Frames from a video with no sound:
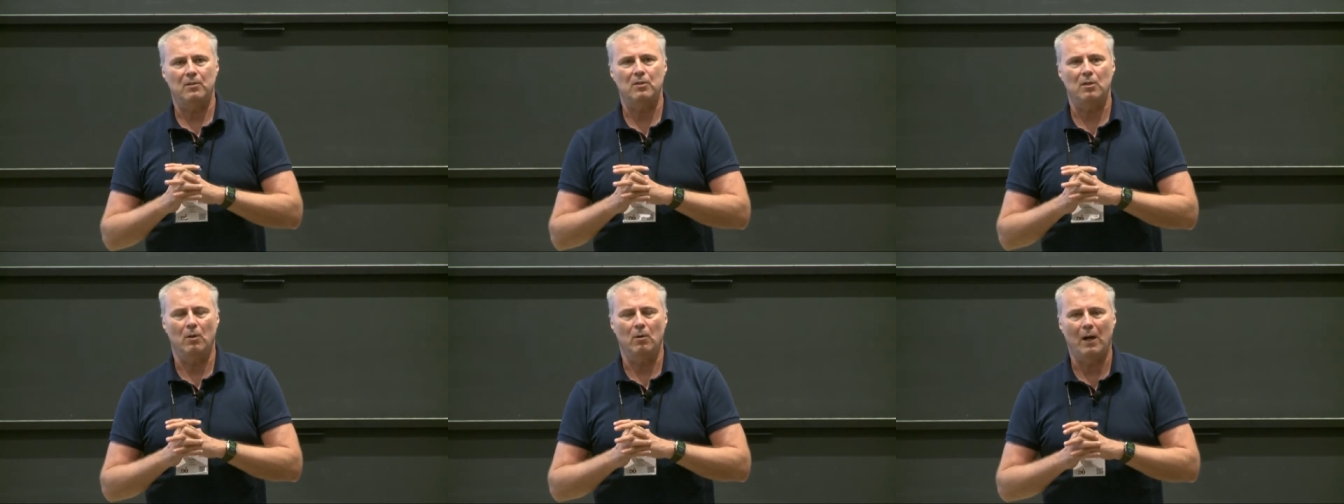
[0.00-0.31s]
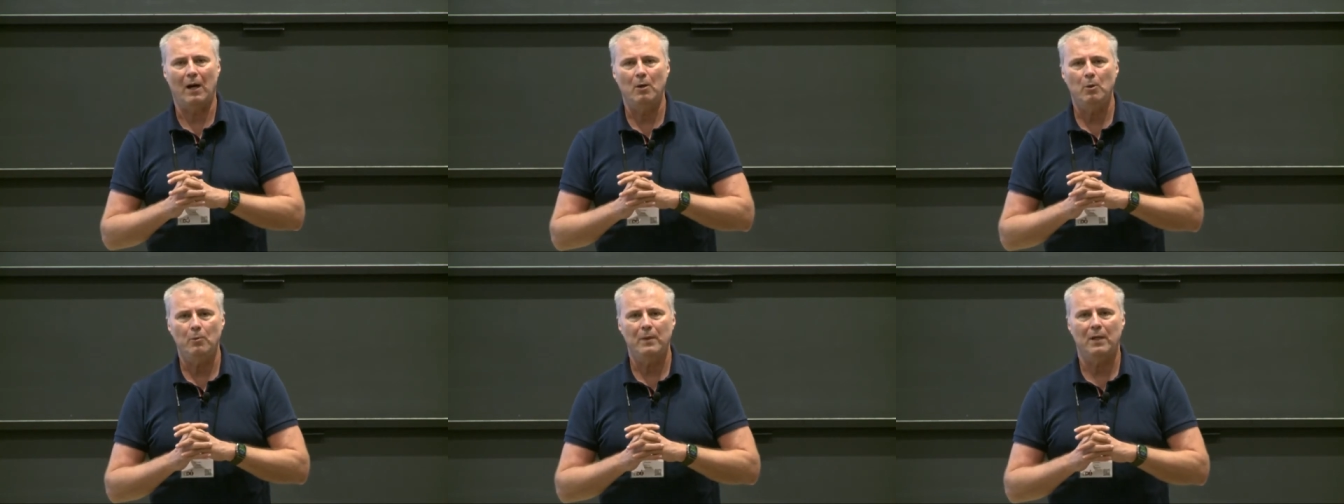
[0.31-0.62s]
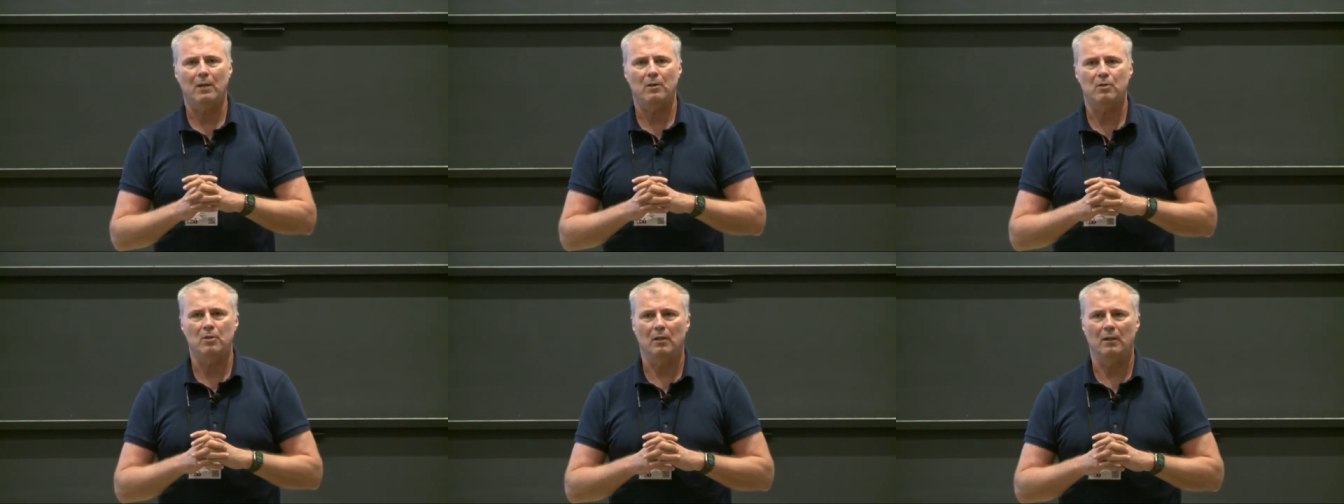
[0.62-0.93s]
So how do
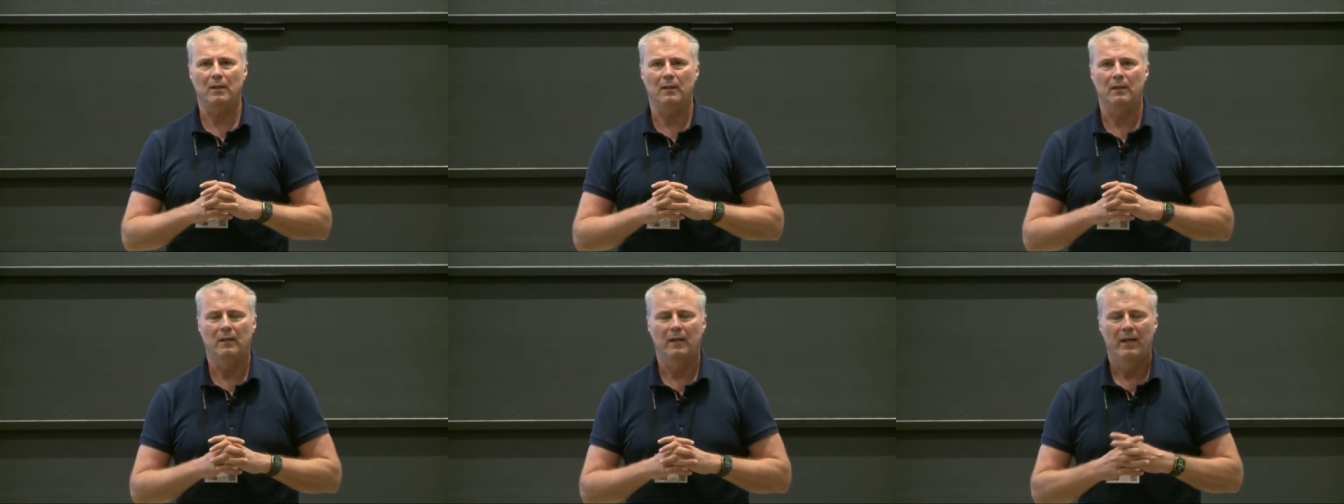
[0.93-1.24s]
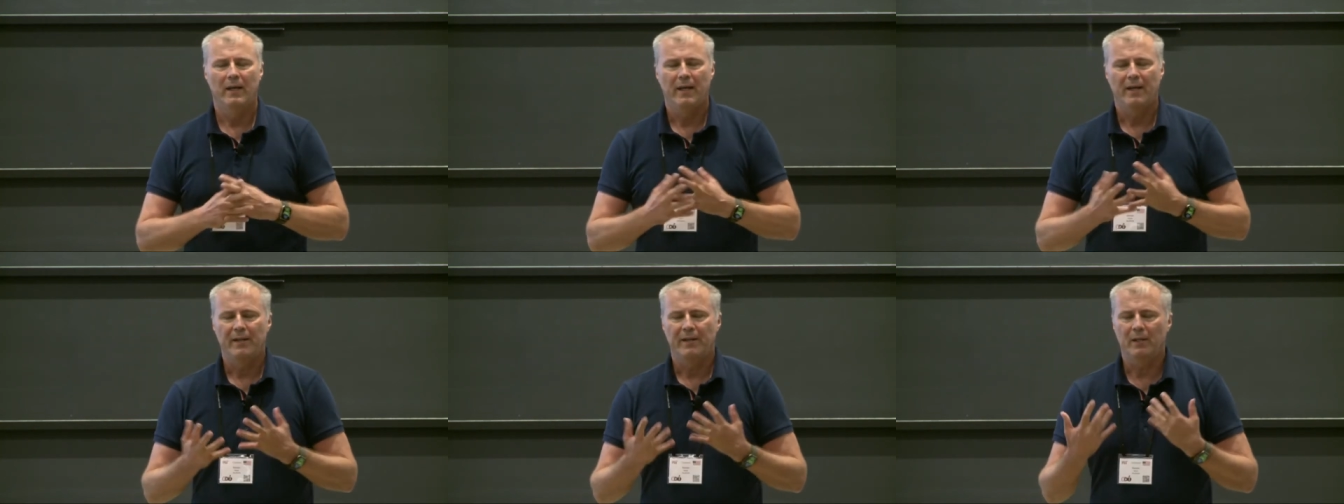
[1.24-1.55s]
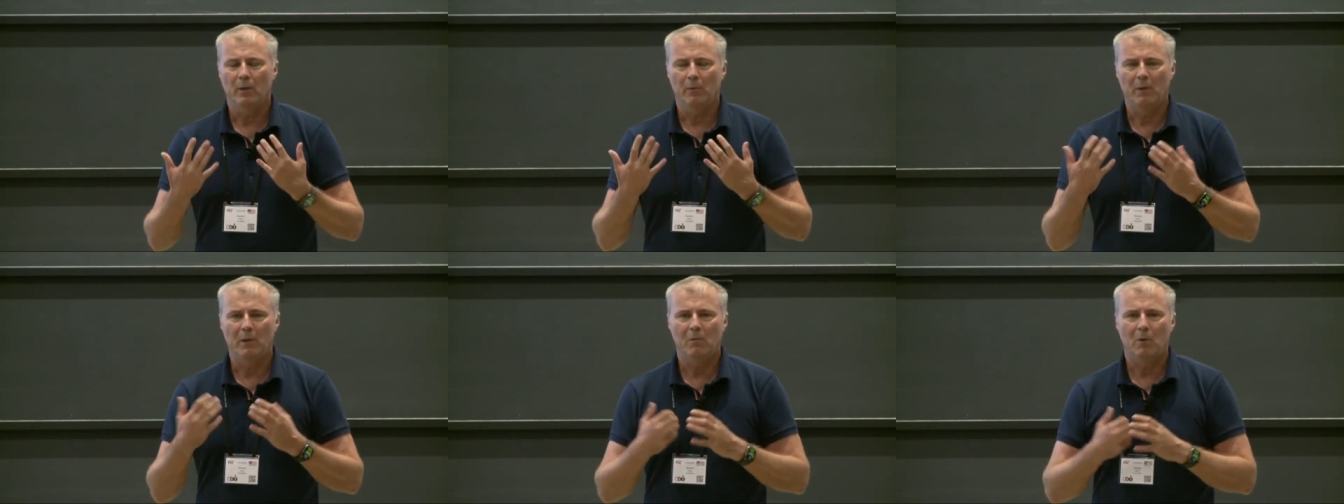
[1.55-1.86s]
we actually,
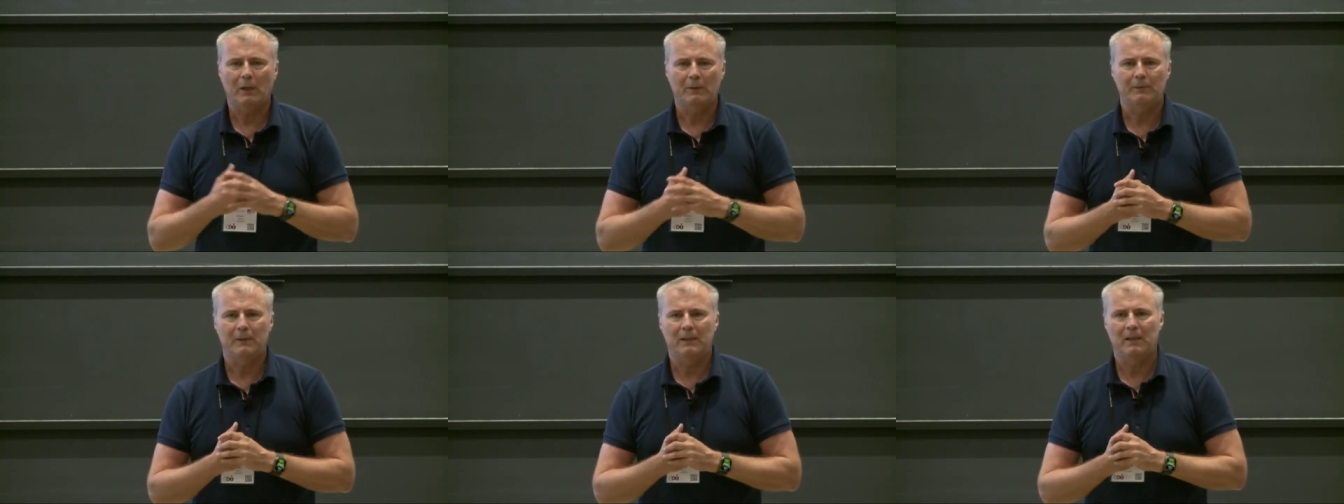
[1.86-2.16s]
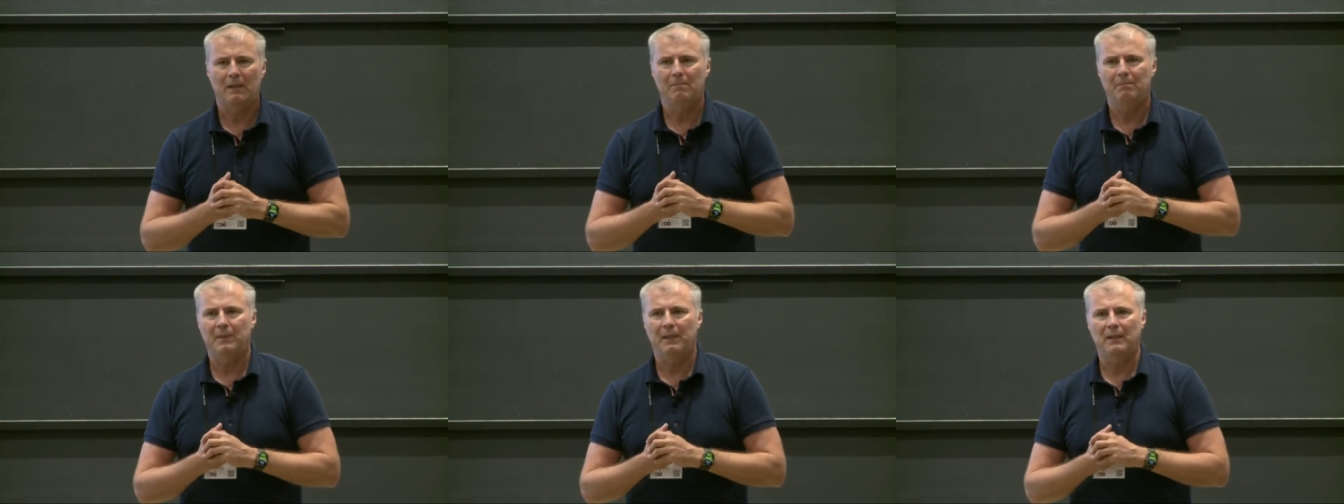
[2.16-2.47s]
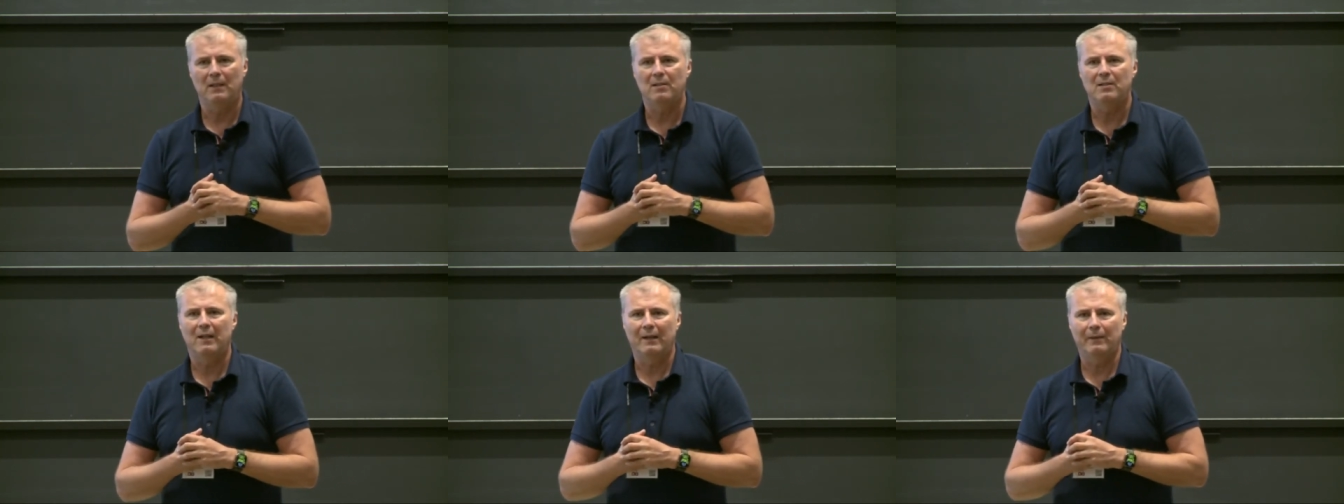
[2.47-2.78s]
you know, we work with
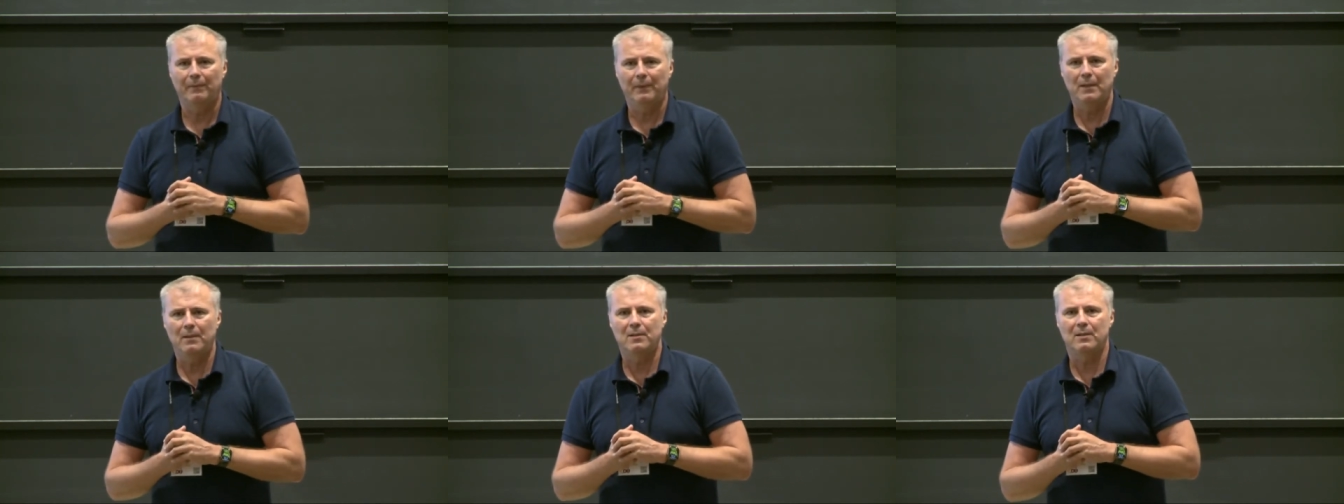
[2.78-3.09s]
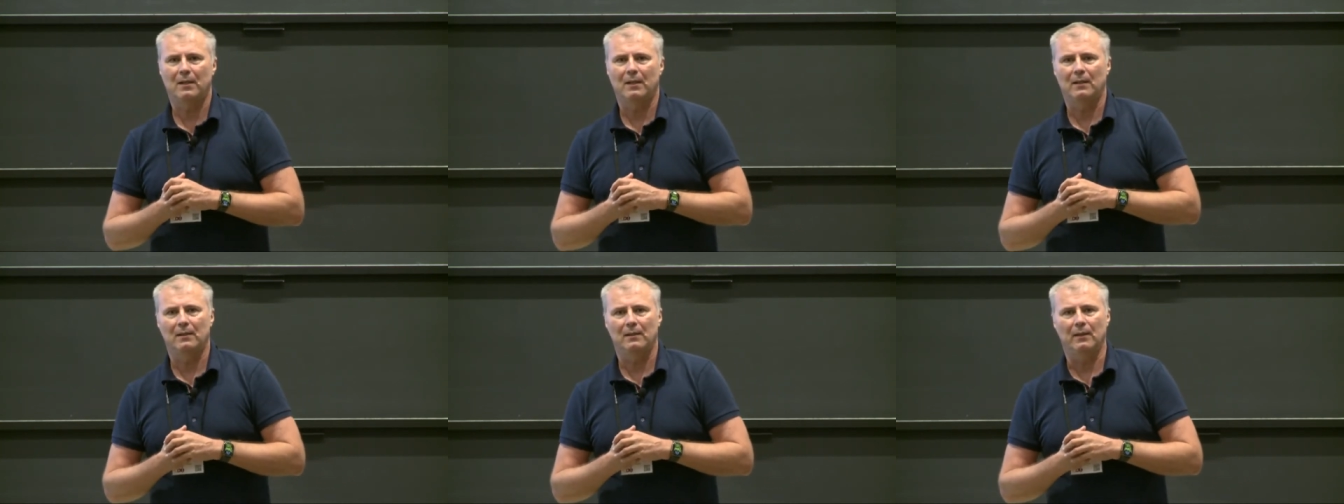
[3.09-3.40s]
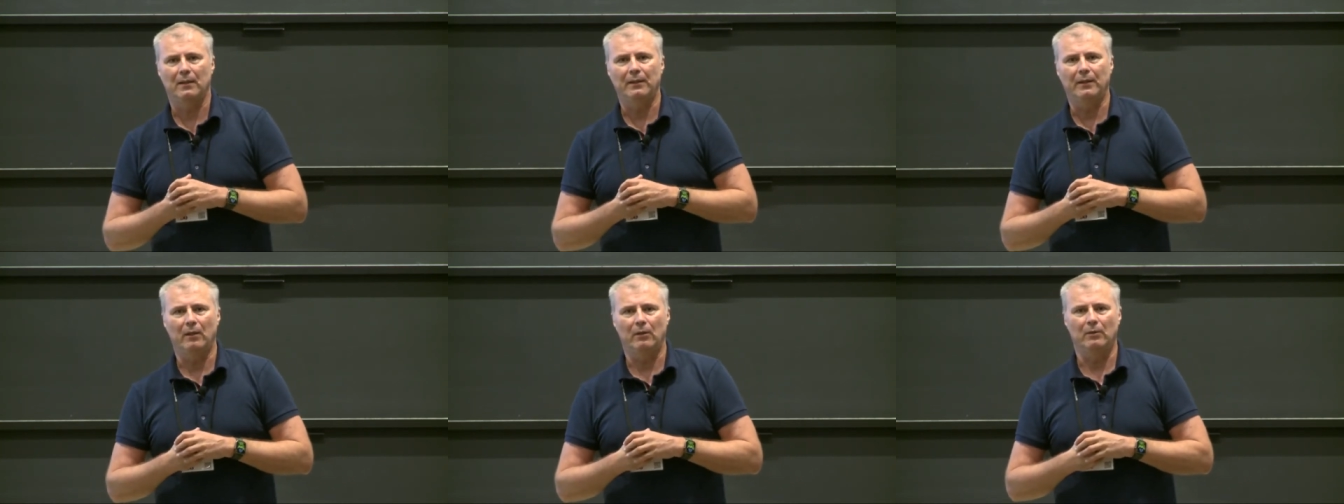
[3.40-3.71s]
companies like Visa
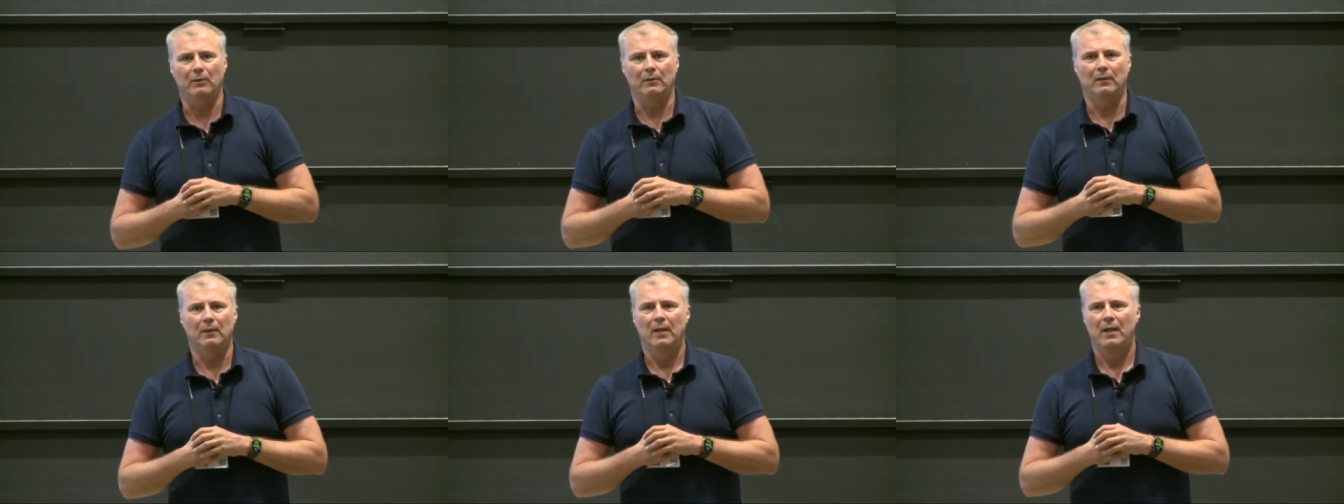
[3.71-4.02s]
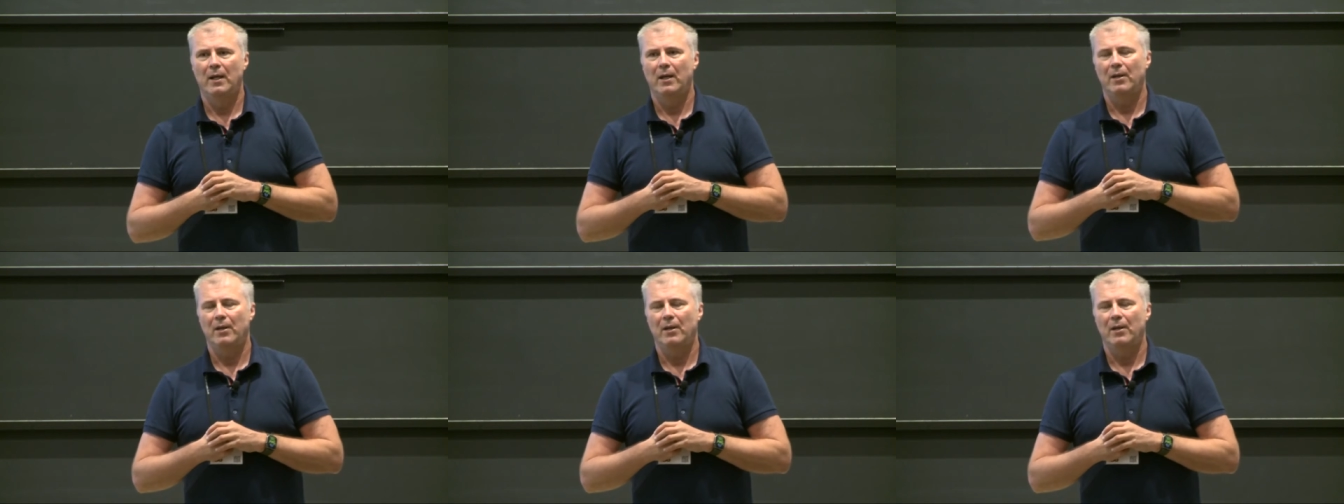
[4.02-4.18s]
and on,